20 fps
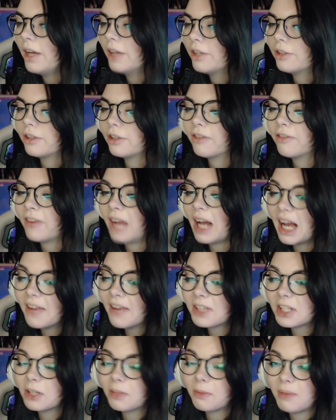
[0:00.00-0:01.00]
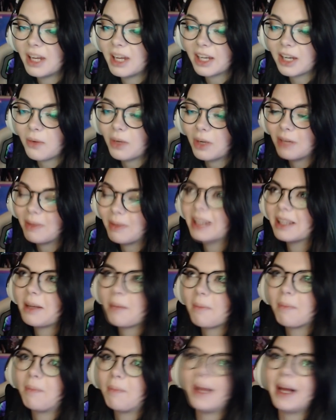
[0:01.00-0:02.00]
Dude, Fives and Omega would have been the
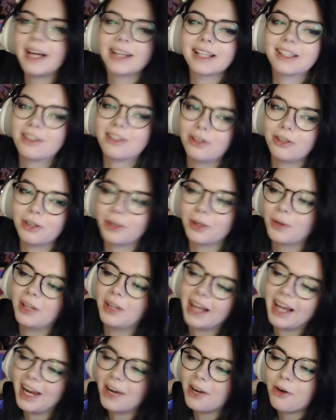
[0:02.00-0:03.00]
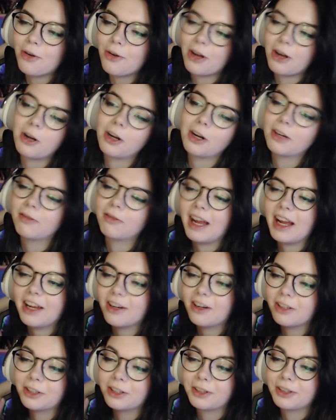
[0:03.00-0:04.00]
best duo. Like, I know that her and
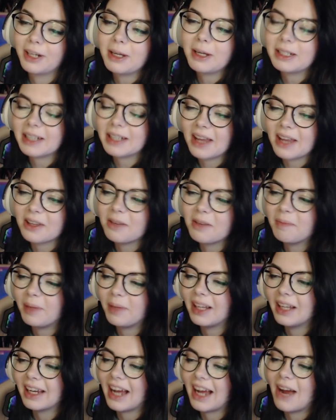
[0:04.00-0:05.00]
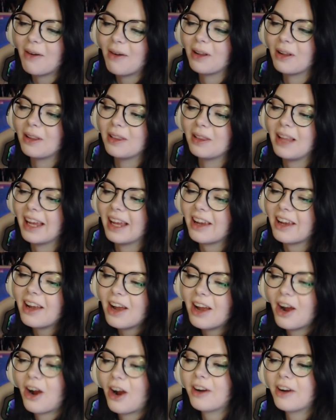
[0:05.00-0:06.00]
Wrecker are great together, but like, I would like
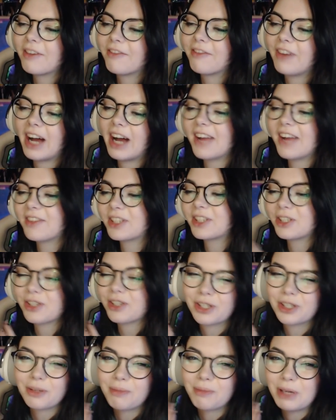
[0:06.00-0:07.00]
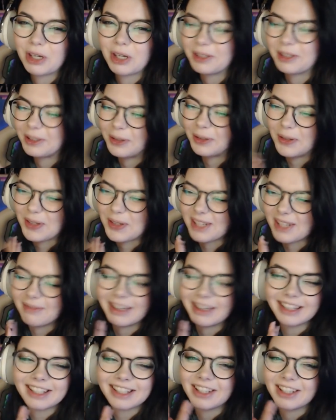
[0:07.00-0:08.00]
her and Fives. They're just so pure and wholesome.
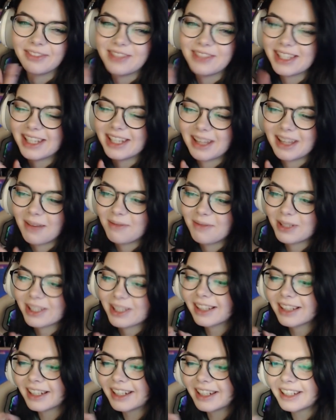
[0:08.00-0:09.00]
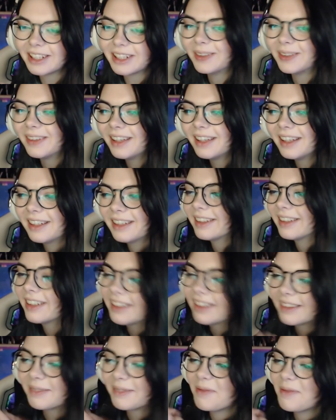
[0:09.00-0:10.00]
I'd just love to see them just like, you know,
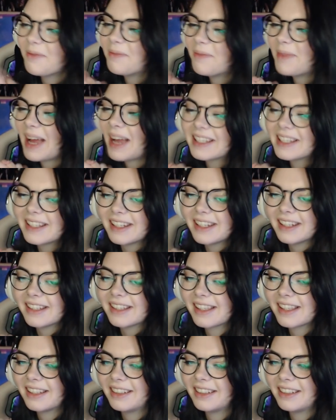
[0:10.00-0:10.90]
besties.